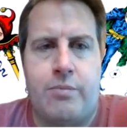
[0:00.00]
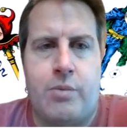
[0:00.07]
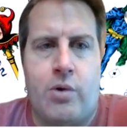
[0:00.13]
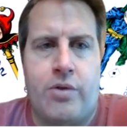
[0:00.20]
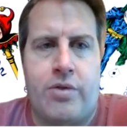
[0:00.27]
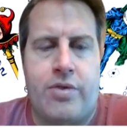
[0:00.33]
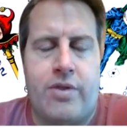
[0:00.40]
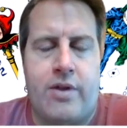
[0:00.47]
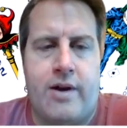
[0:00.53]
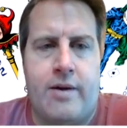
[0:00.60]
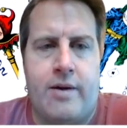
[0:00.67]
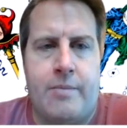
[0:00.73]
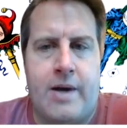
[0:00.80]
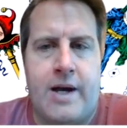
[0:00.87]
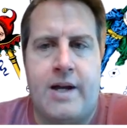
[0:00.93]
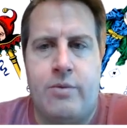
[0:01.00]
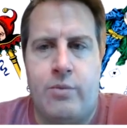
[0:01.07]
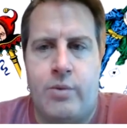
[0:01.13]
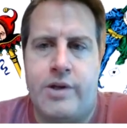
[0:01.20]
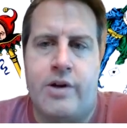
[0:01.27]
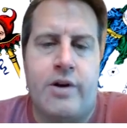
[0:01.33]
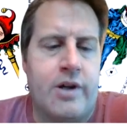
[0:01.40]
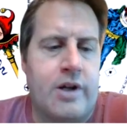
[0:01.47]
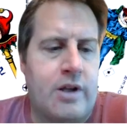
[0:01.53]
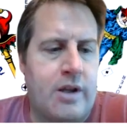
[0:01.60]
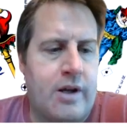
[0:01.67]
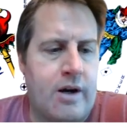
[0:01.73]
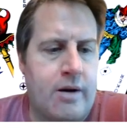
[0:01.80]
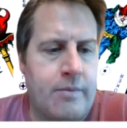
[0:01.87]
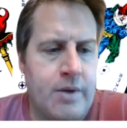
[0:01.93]
both when you're
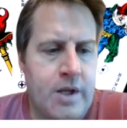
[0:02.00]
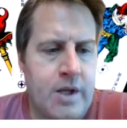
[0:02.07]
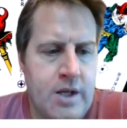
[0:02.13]
declare.